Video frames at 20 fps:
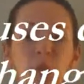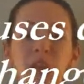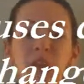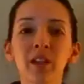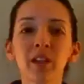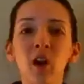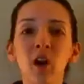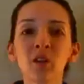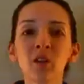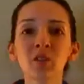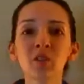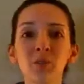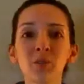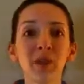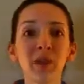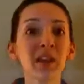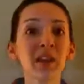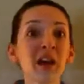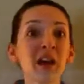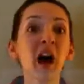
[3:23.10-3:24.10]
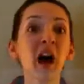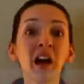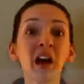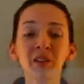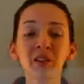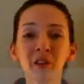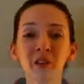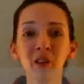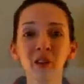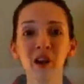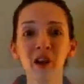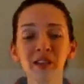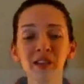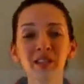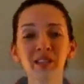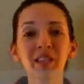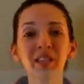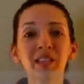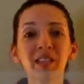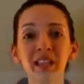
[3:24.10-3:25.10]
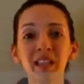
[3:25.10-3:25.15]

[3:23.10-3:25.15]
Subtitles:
We could also make either clause